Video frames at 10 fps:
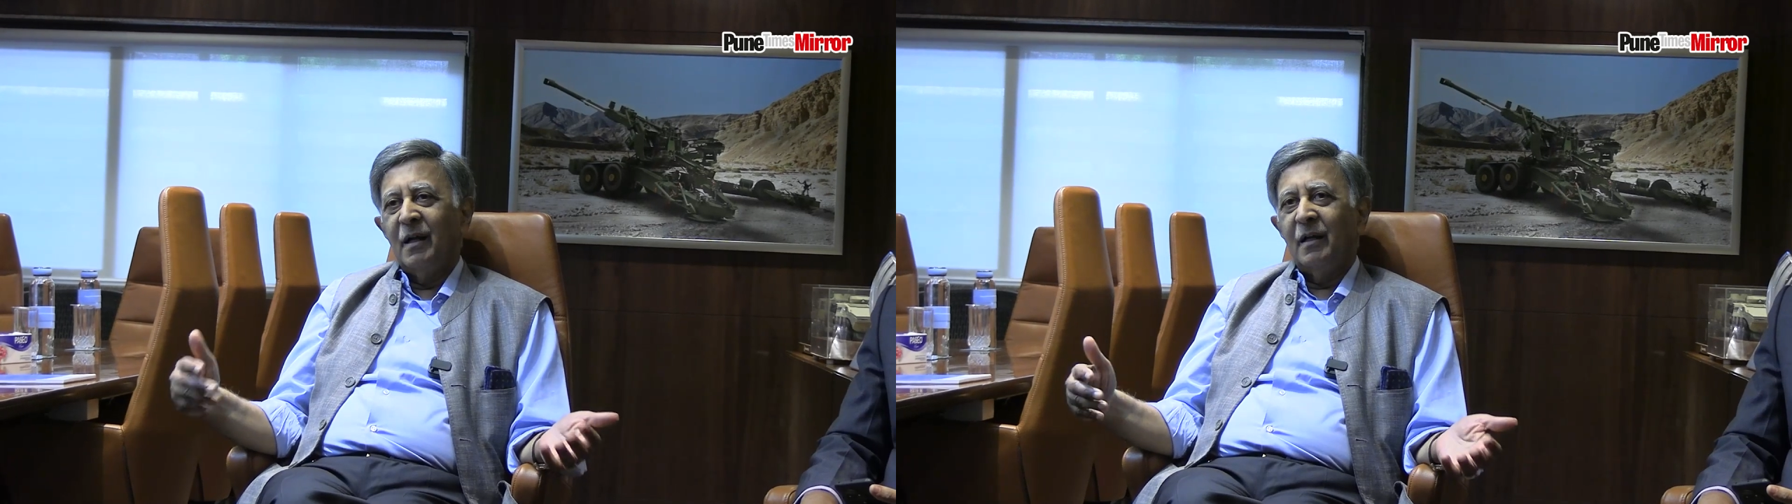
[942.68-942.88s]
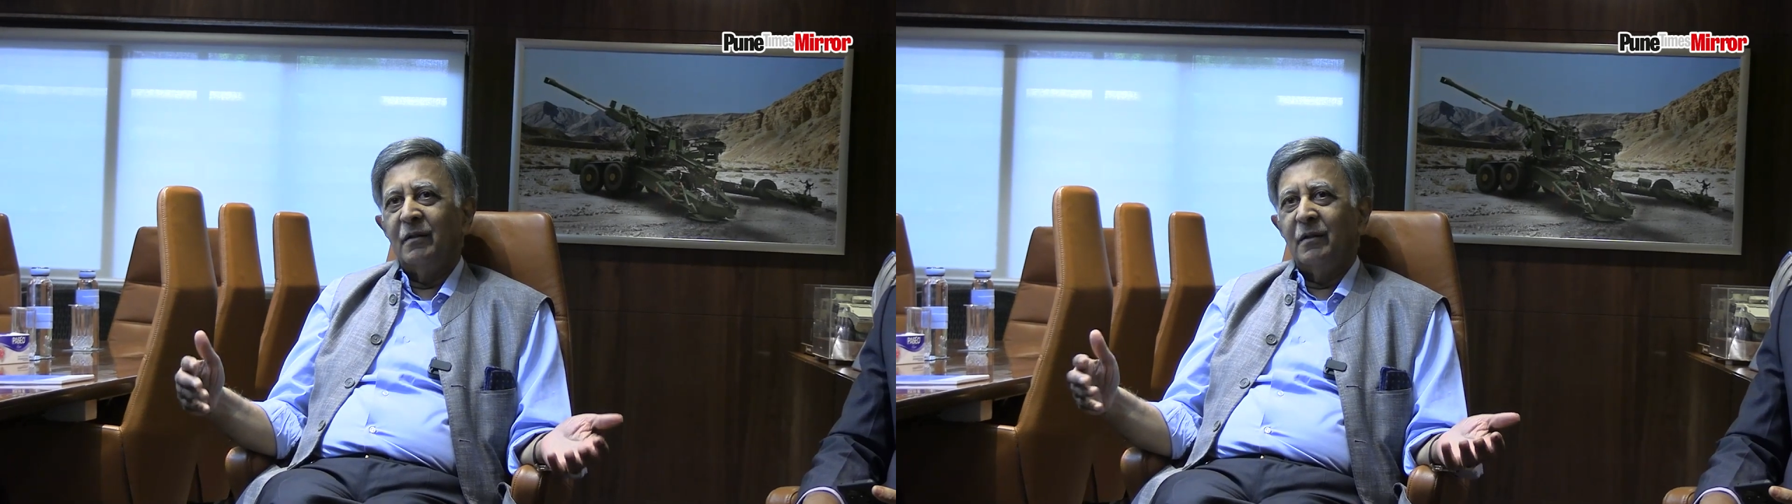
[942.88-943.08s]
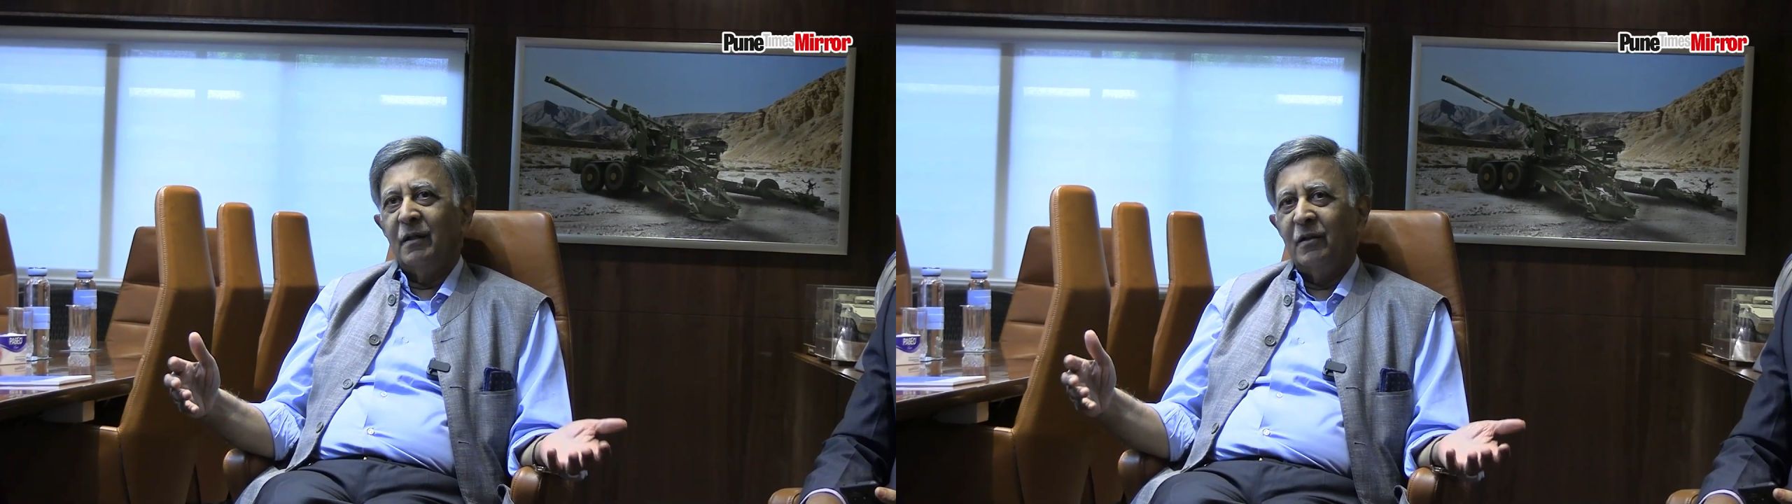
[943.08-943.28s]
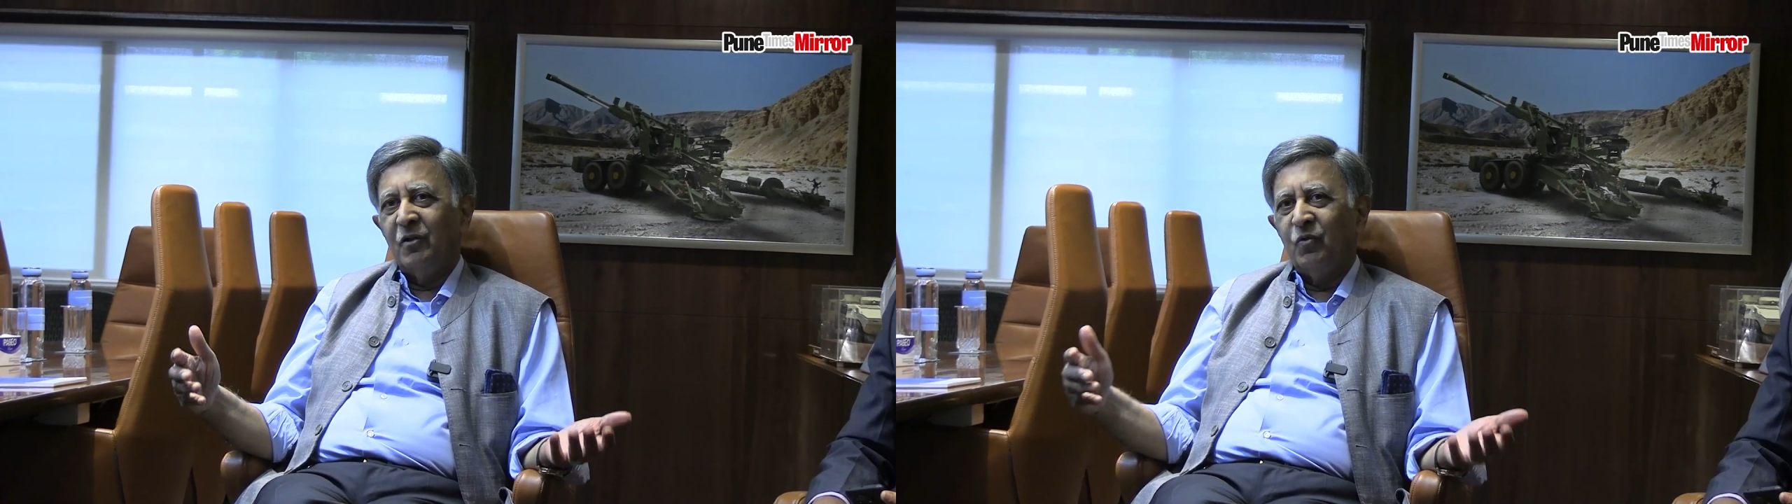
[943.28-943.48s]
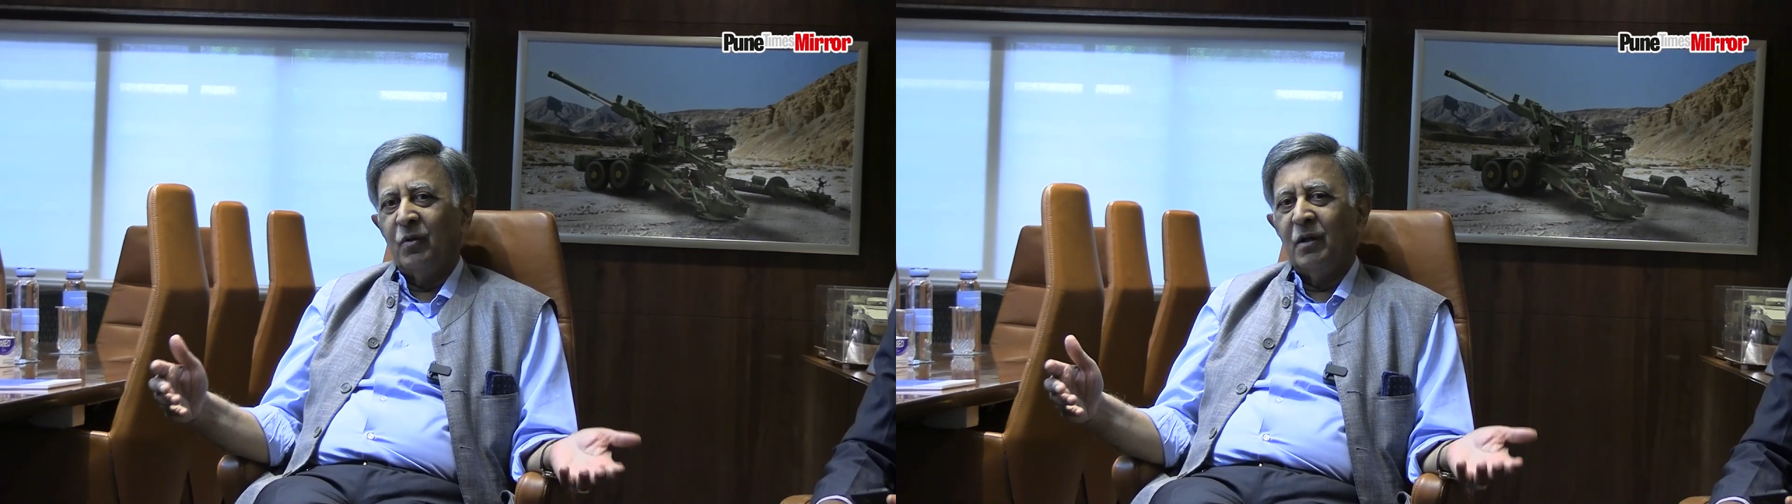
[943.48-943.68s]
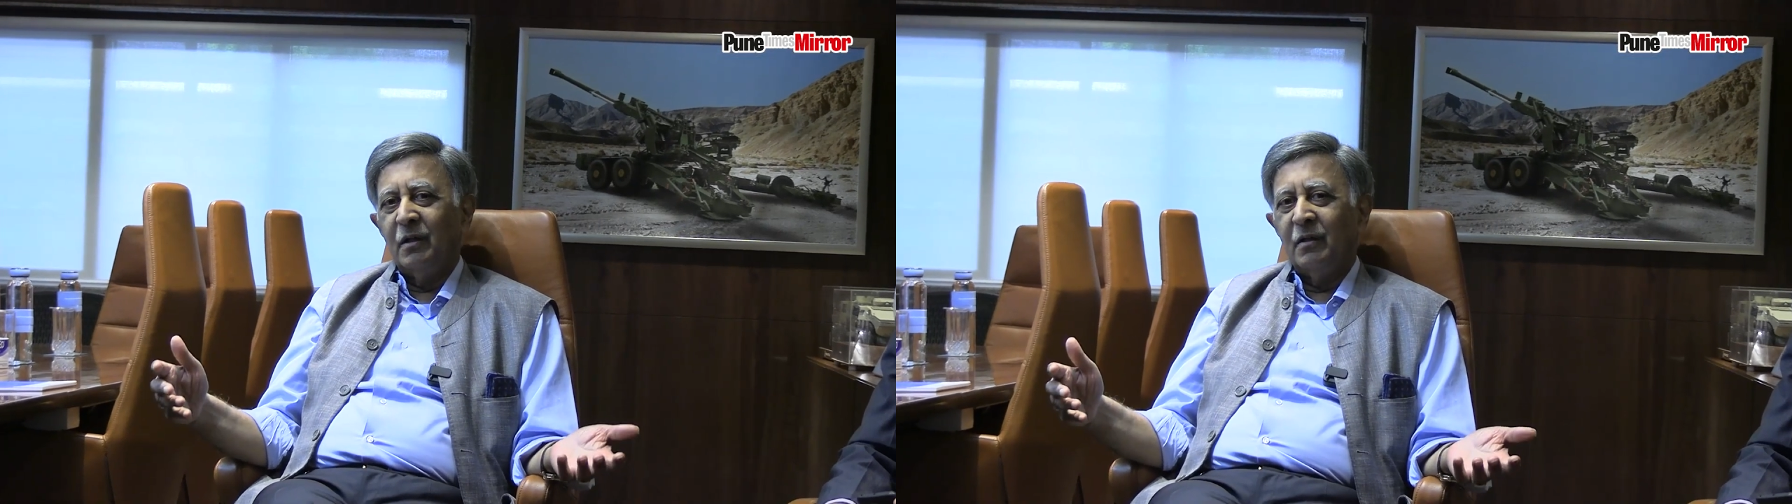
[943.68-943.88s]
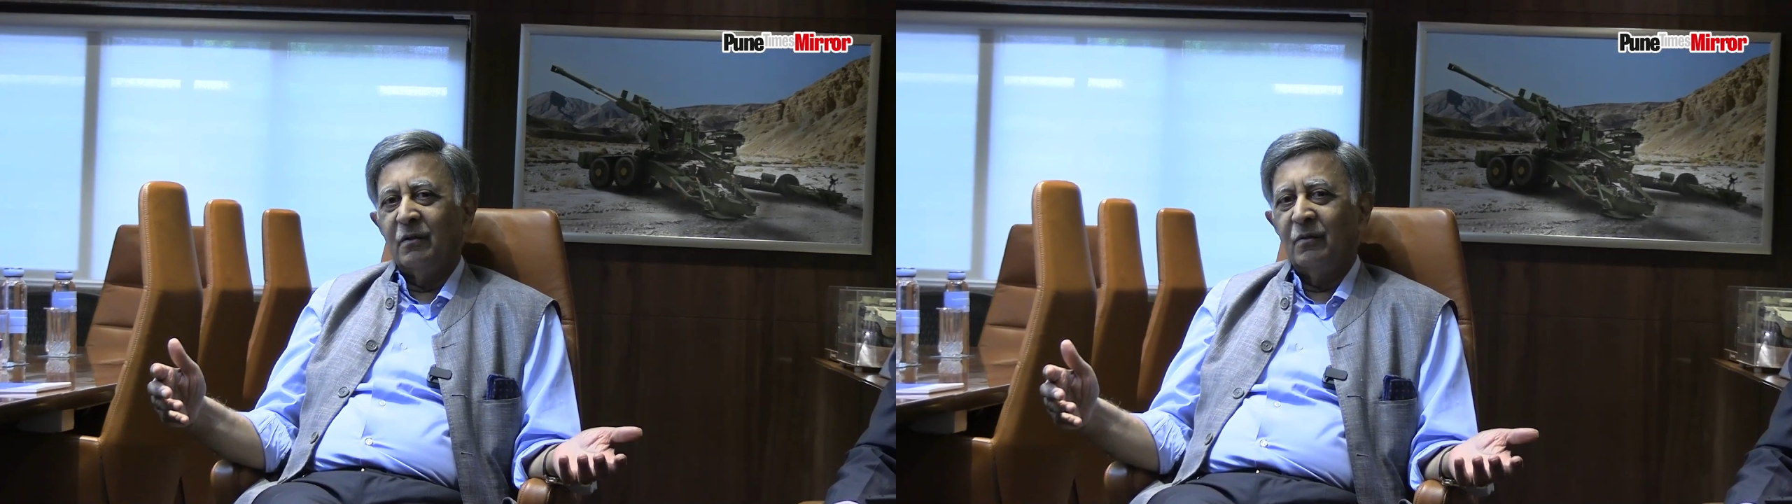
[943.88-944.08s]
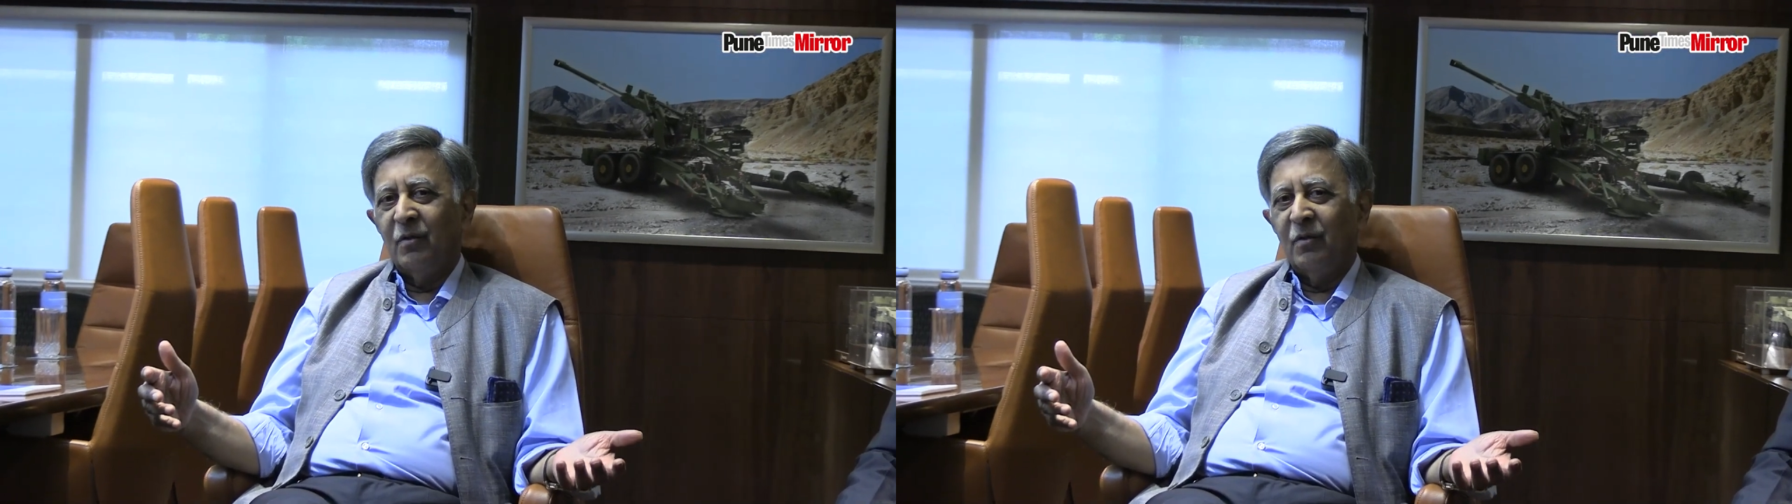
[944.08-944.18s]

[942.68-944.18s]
And in this world,